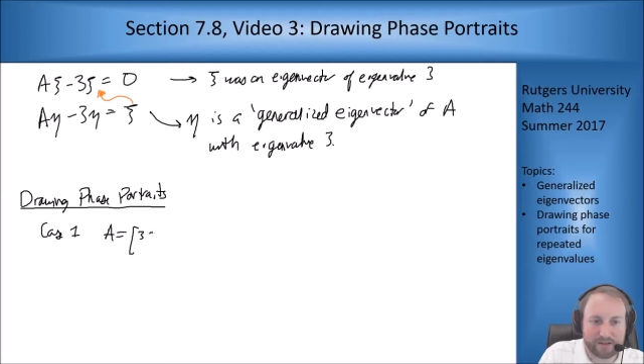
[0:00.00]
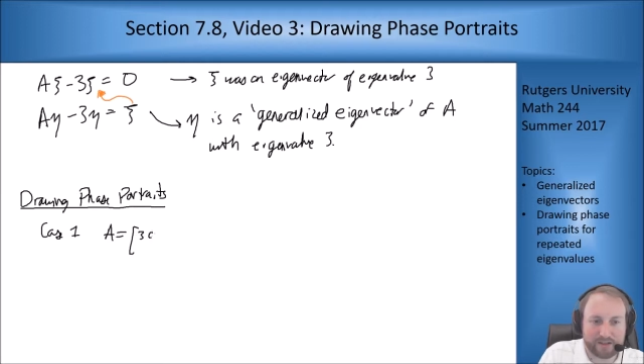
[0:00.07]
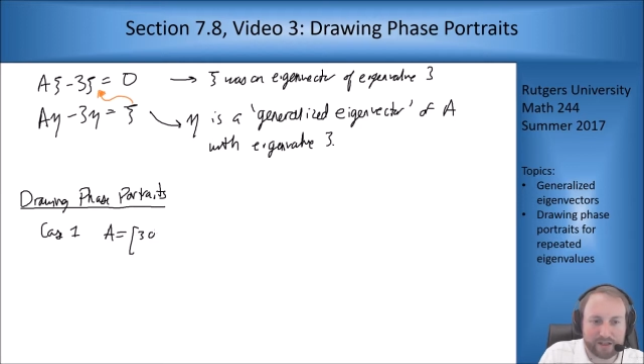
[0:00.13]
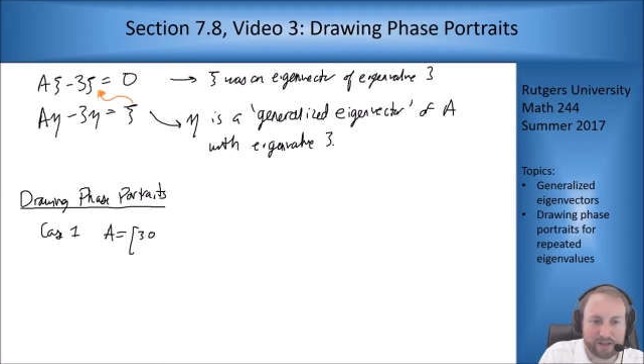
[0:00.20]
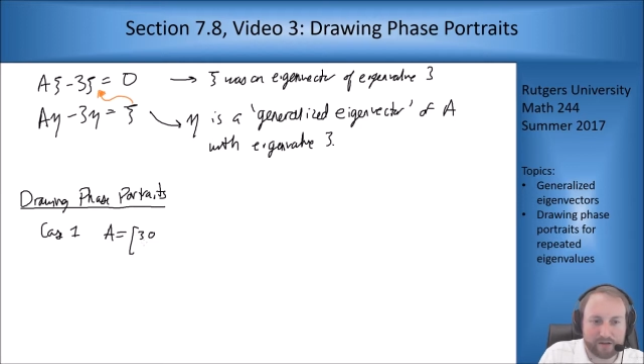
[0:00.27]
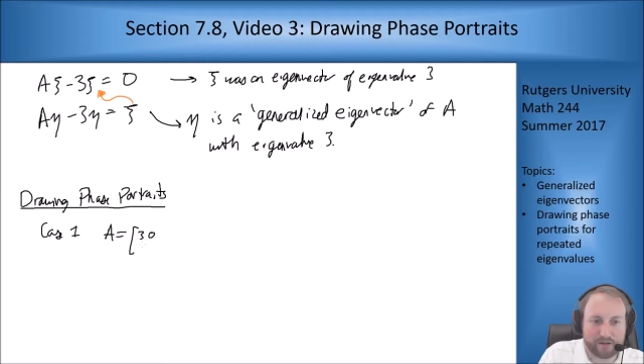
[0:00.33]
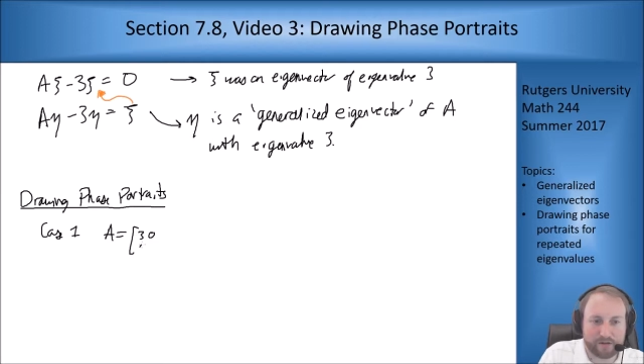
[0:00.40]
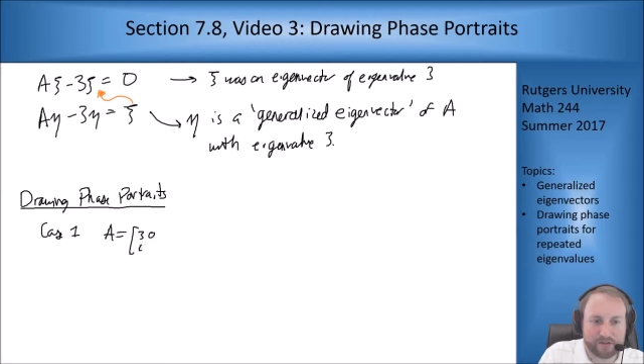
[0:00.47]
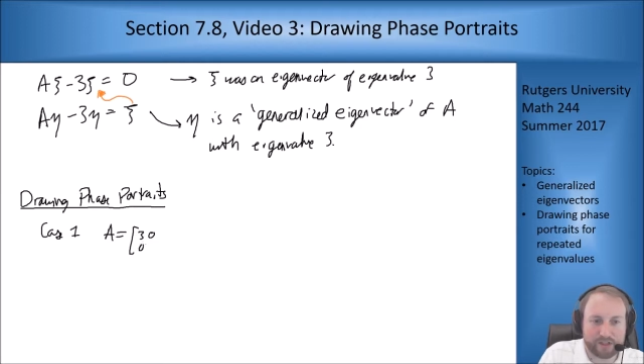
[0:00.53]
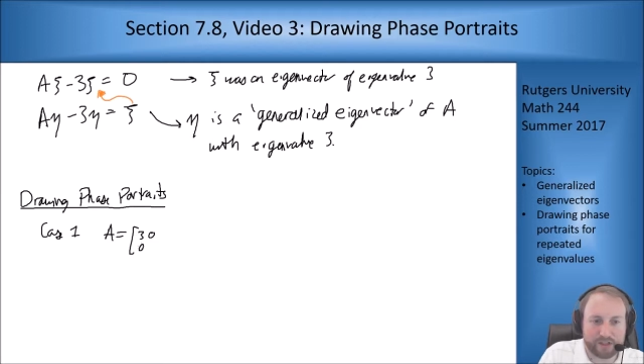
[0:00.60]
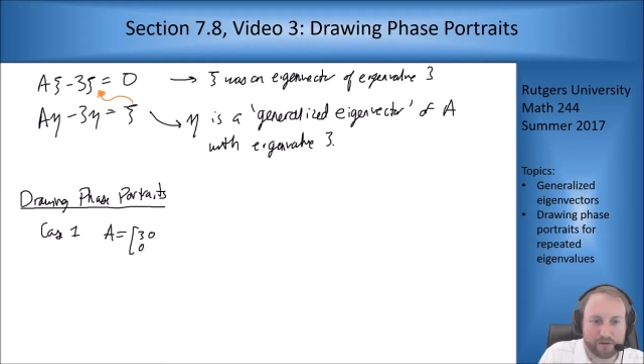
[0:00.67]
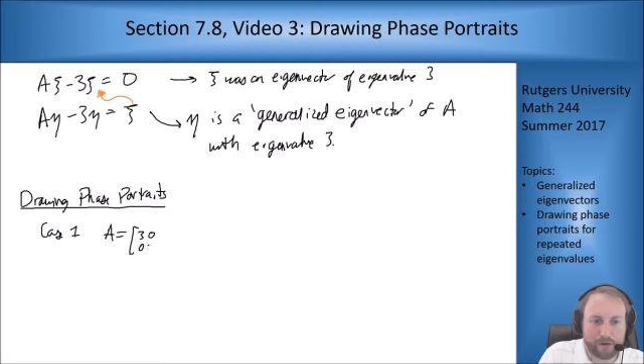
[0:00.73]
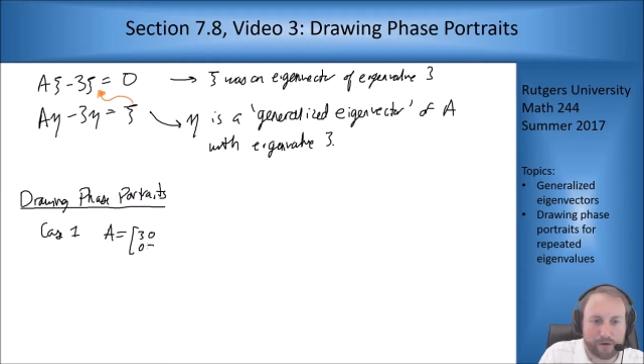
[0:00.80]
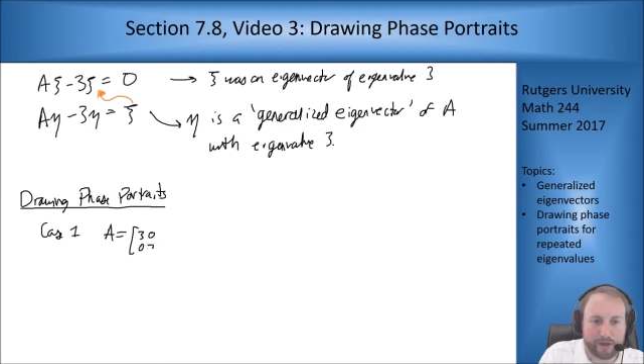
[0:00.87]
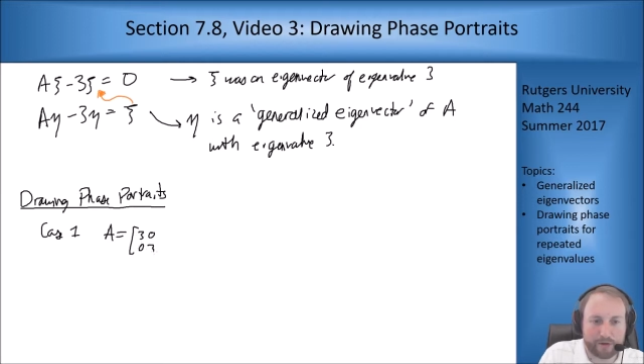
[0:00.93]
0,
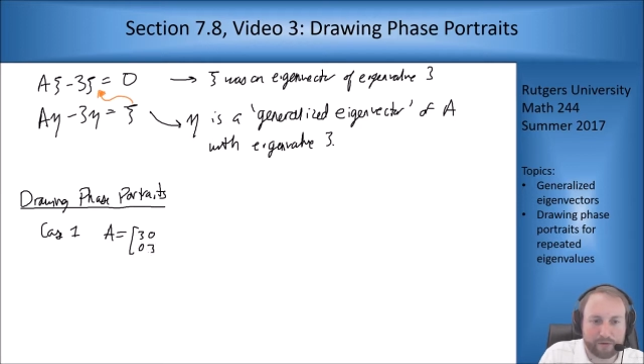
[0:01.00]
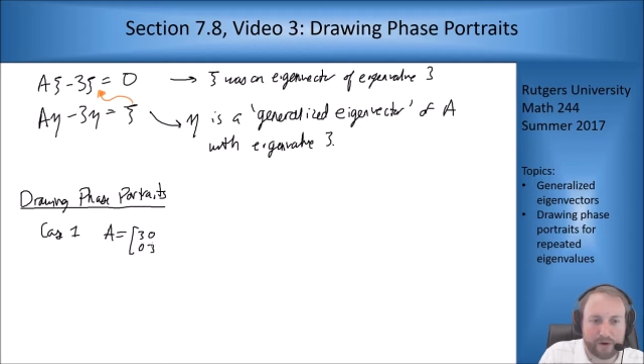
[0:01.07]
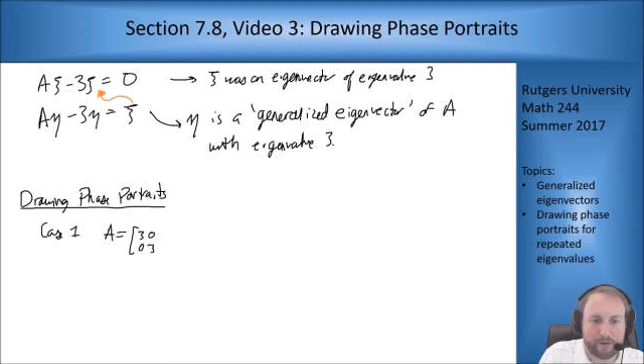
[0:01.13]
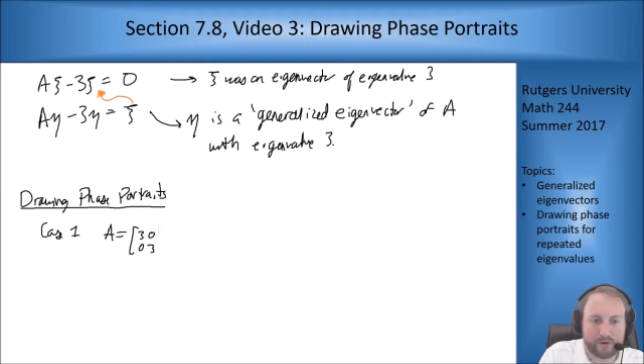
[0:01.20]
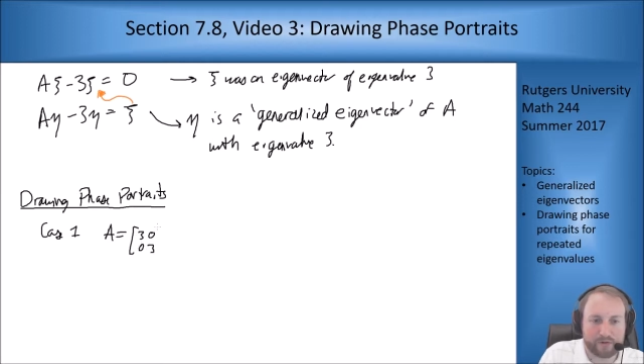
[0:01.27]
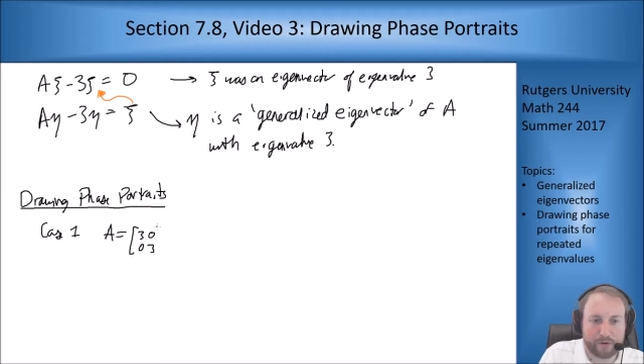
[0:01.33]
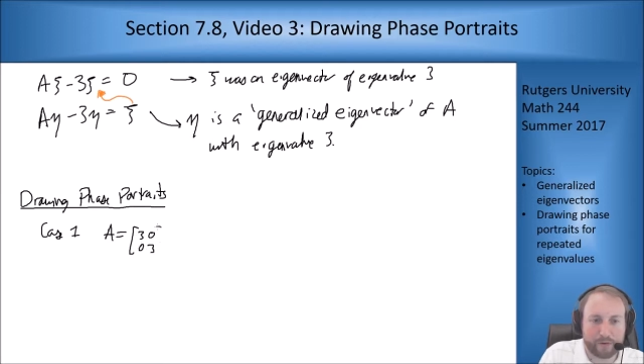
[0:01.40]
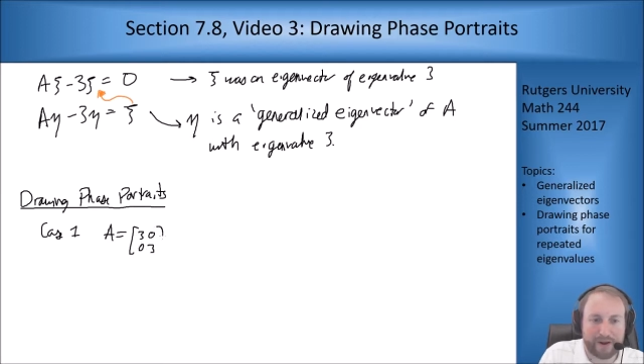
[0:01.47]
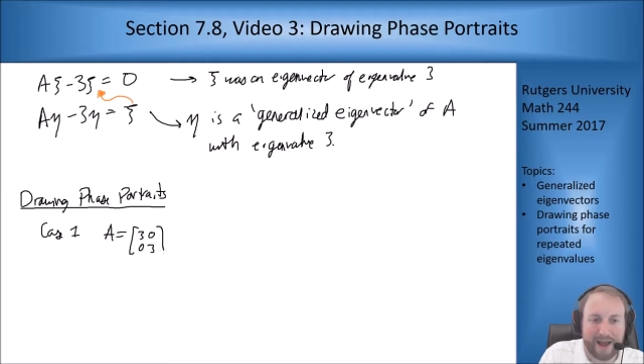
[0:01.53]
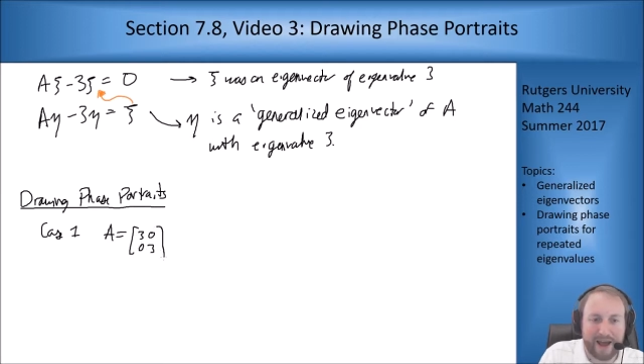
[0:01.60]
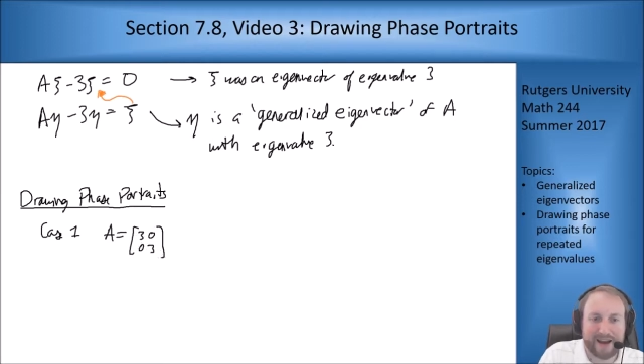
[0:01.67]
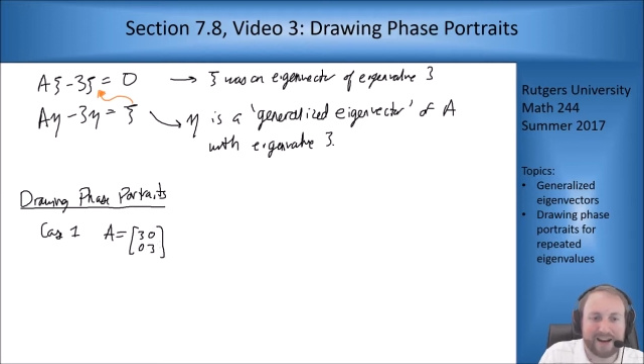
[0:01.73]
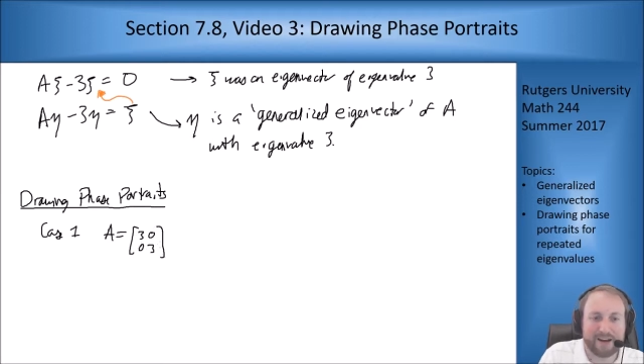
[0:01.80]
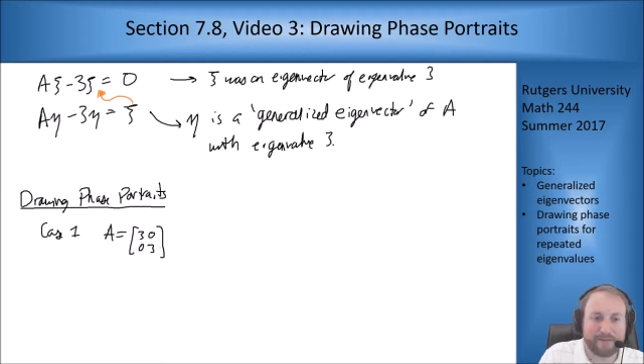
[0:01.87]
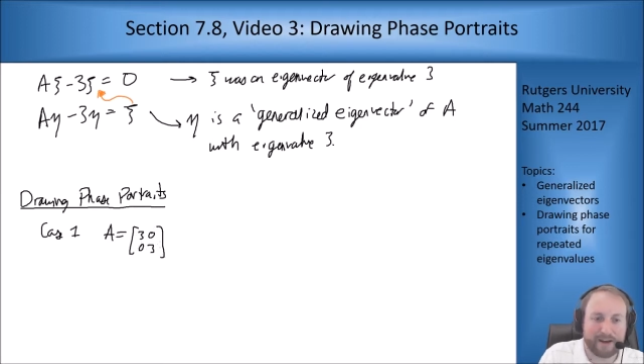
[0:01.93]
0, 3, which is where we
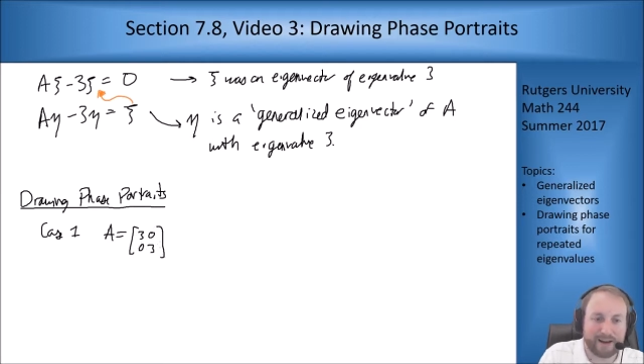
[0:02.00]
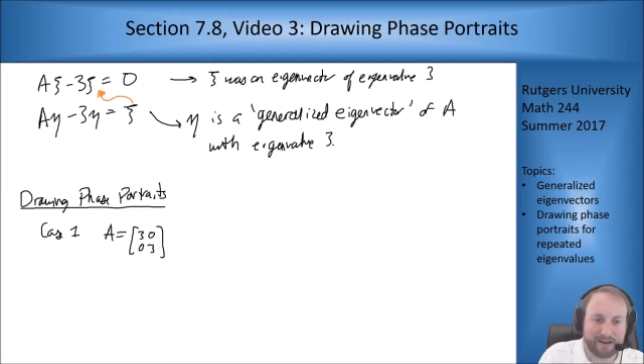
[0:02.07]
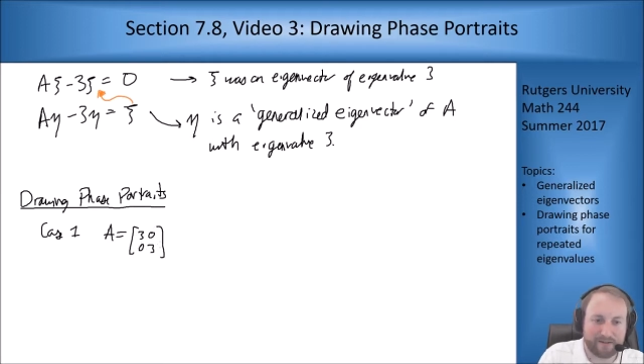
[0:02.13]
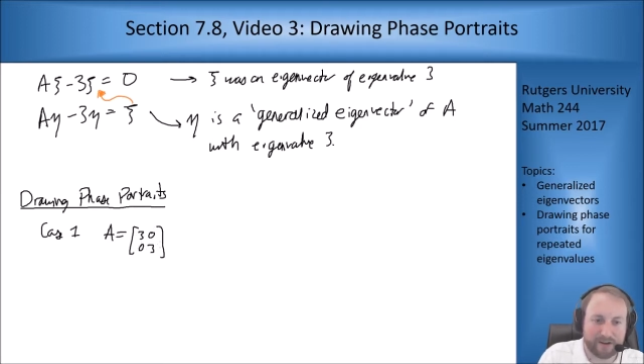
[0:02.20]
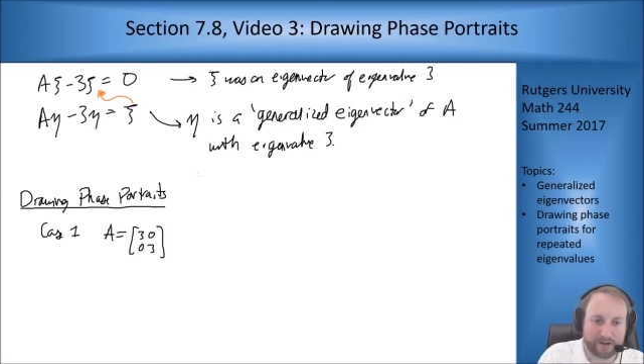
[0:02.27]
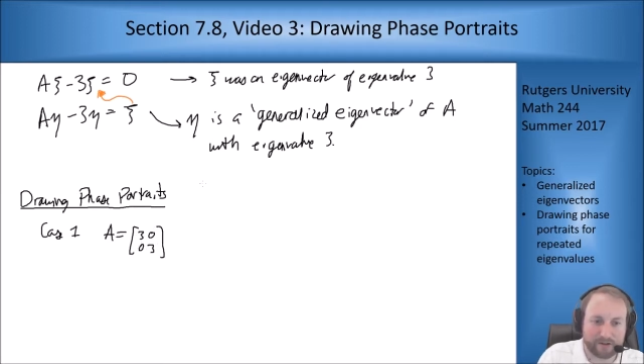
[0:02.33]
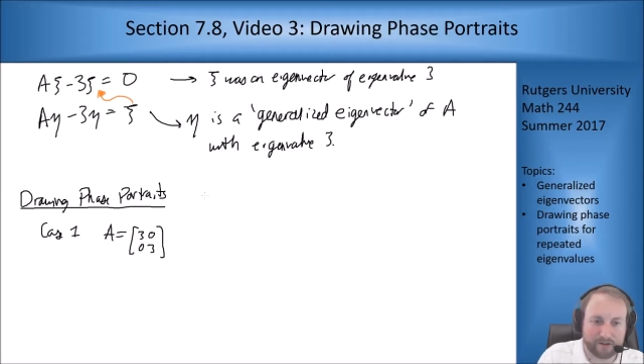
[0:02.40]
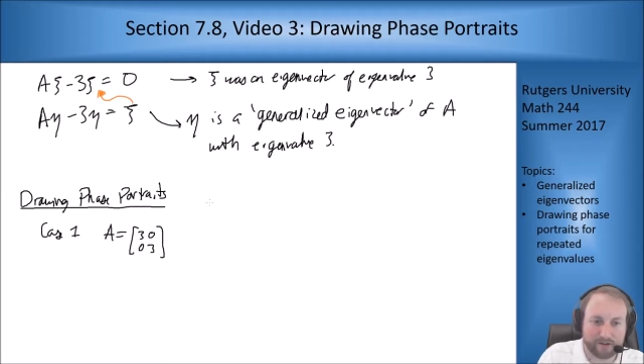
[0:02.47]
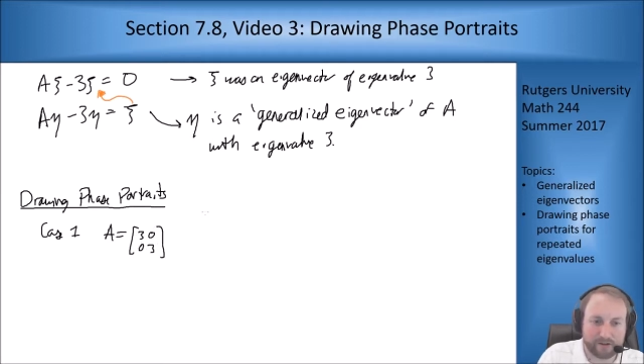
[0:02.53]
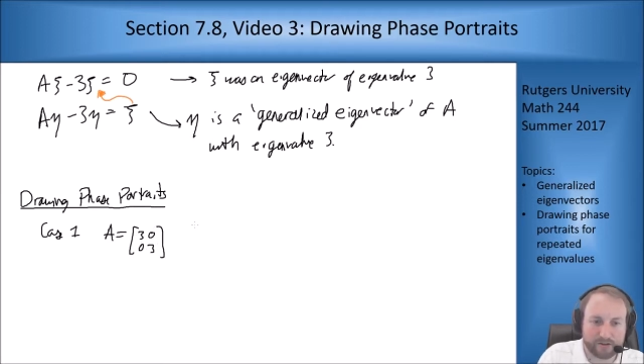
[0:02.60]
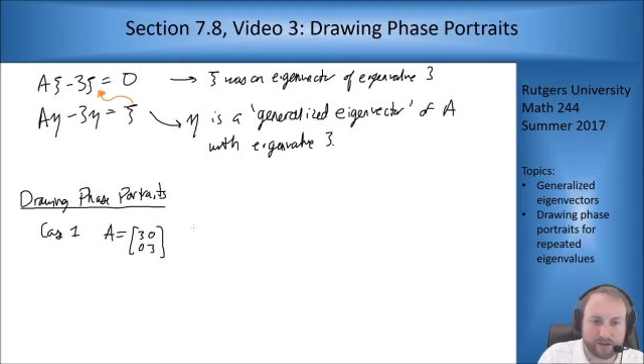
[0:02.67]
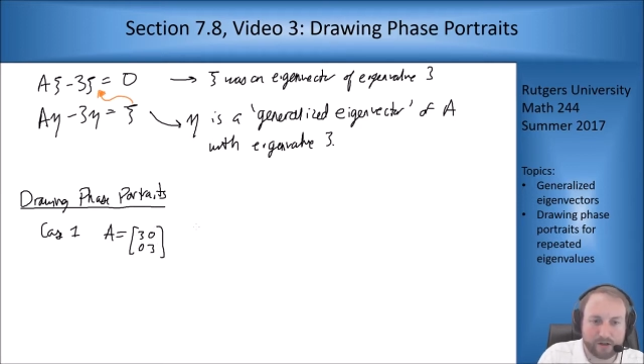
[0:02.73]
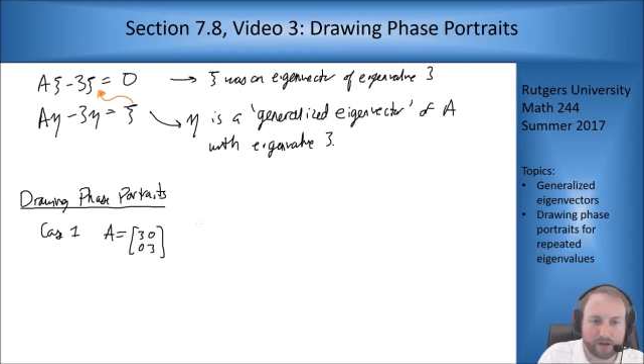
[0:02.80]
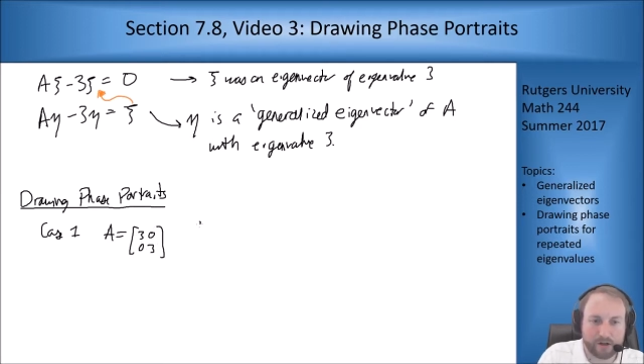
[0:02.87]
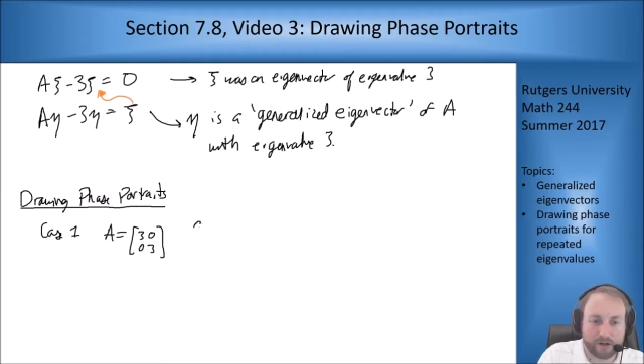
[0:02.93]
had enough eigenvectors,